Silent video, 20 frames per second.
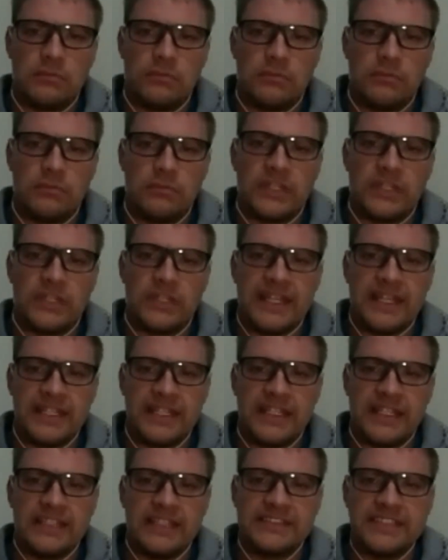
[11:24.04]
But then they
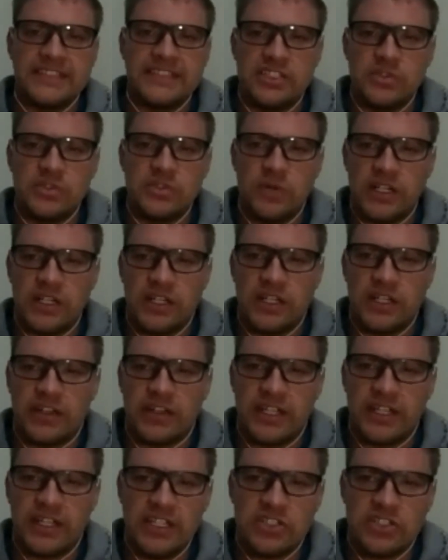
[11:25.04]
said to one another,
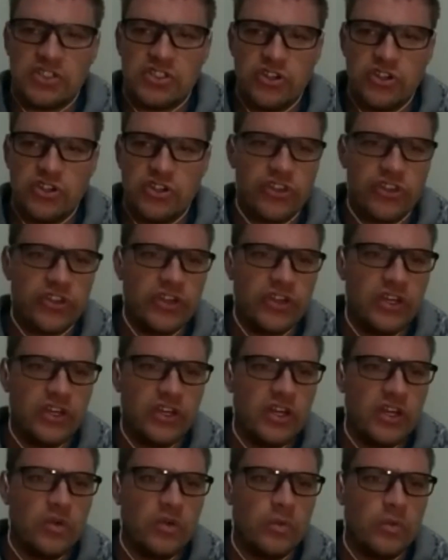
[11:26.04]
In truth,
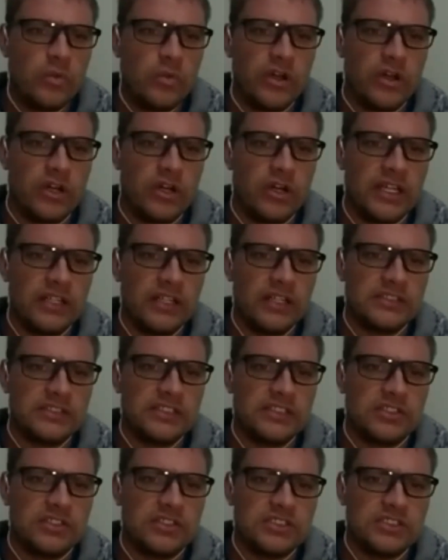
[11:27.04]
we are guilty
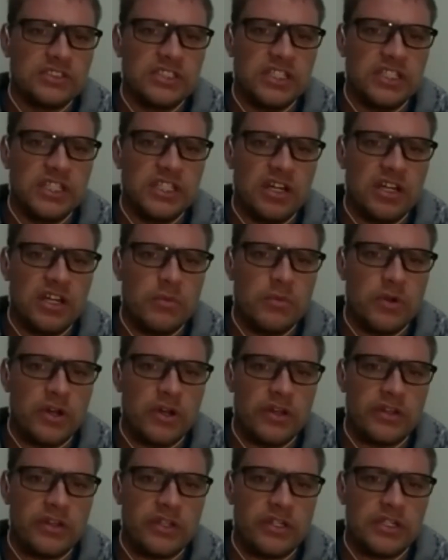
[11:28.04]
concerning our
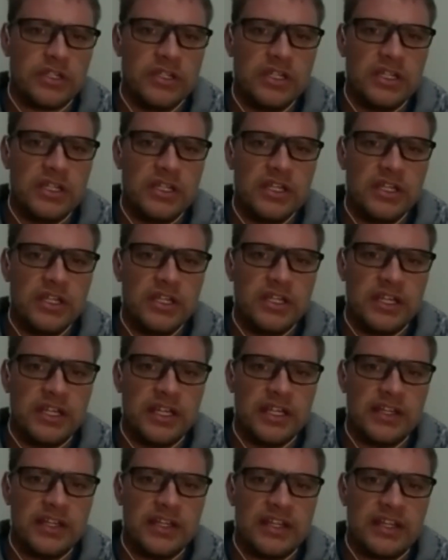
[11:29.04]
brother,
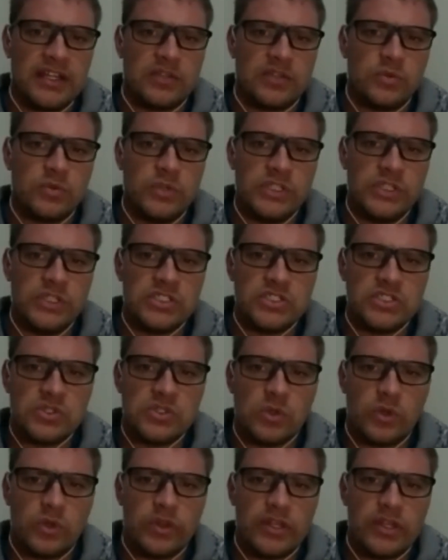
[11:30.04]
in that we saw
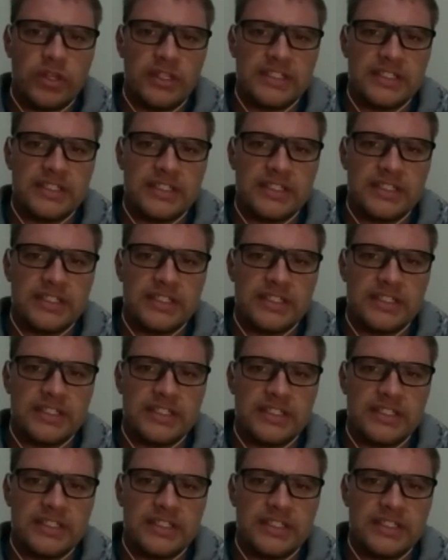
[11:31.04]
the distress
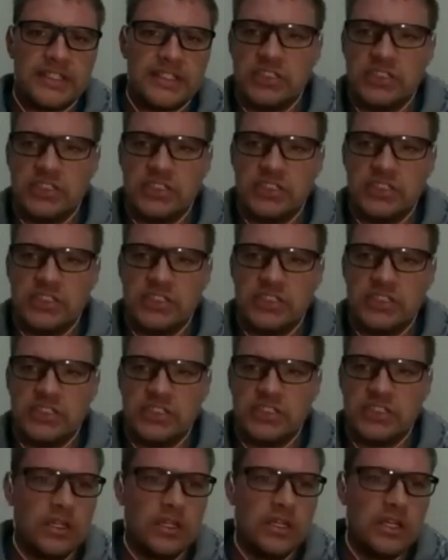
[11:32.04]
of his soul
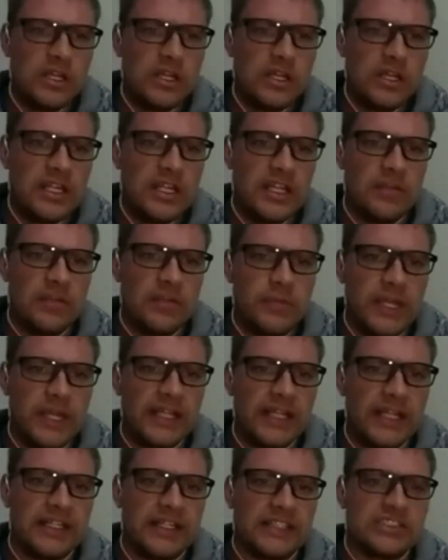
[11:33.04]
when he
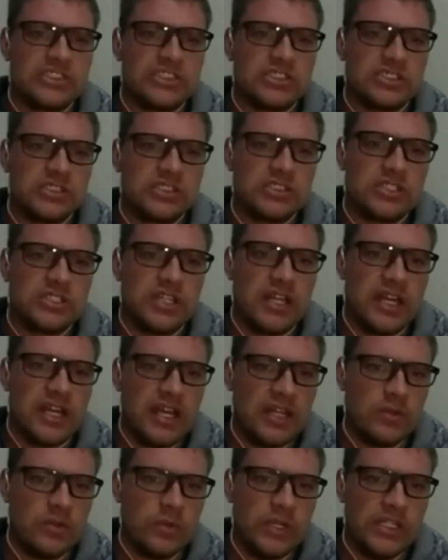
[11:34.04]
begged us,
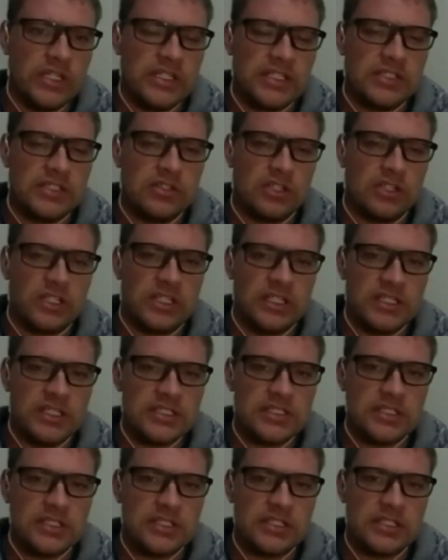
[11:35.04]
and we did not
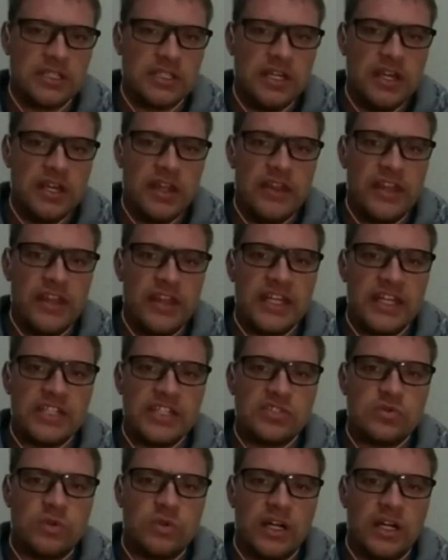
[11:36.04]
listen. That is
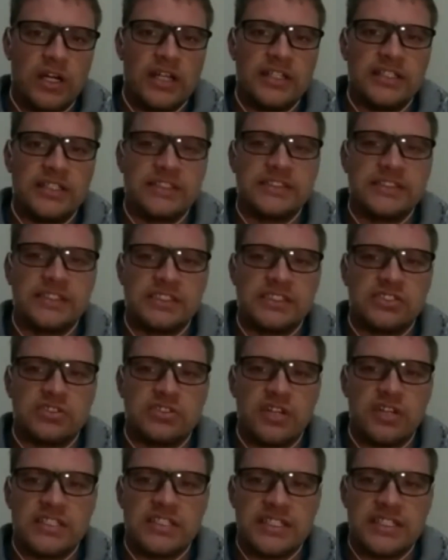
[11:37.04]
why this
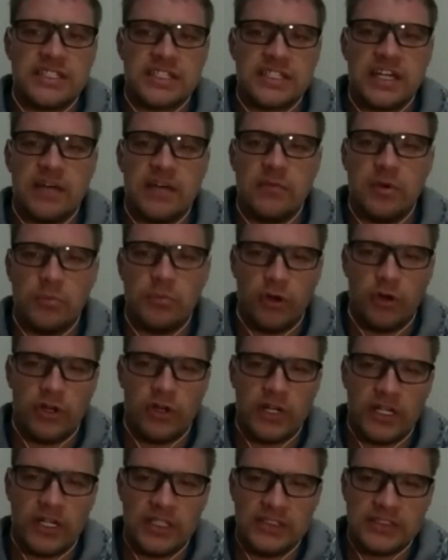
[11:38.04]
distress has come upon
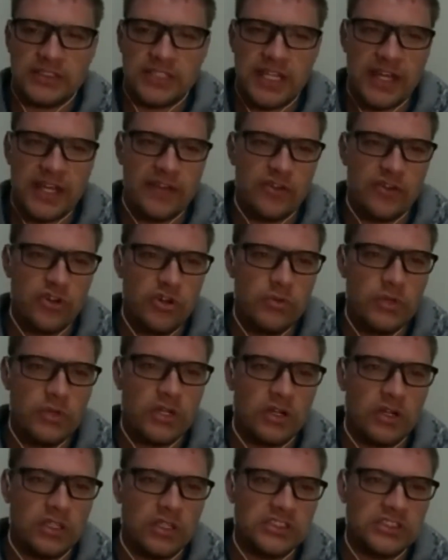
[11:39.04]
us. And Reuben
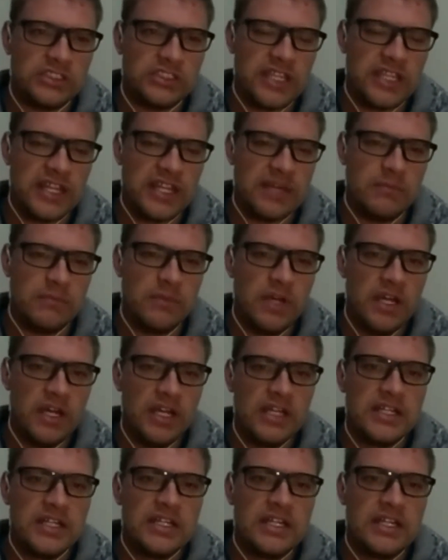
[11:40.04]
answered them,
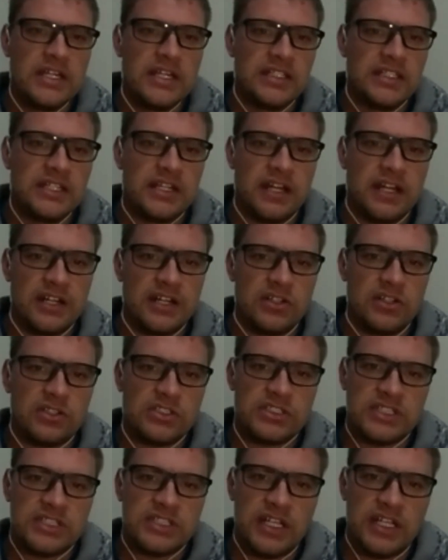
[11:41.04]
Did I not
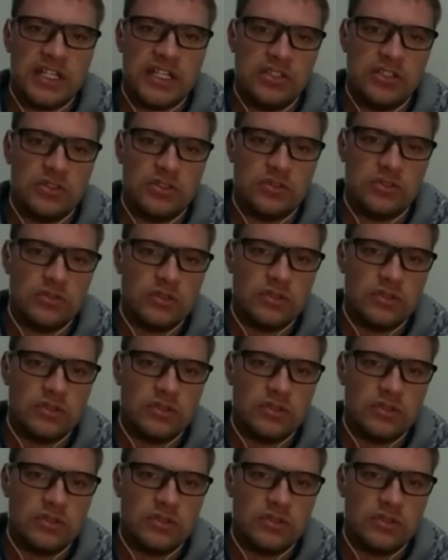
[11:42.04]
tell you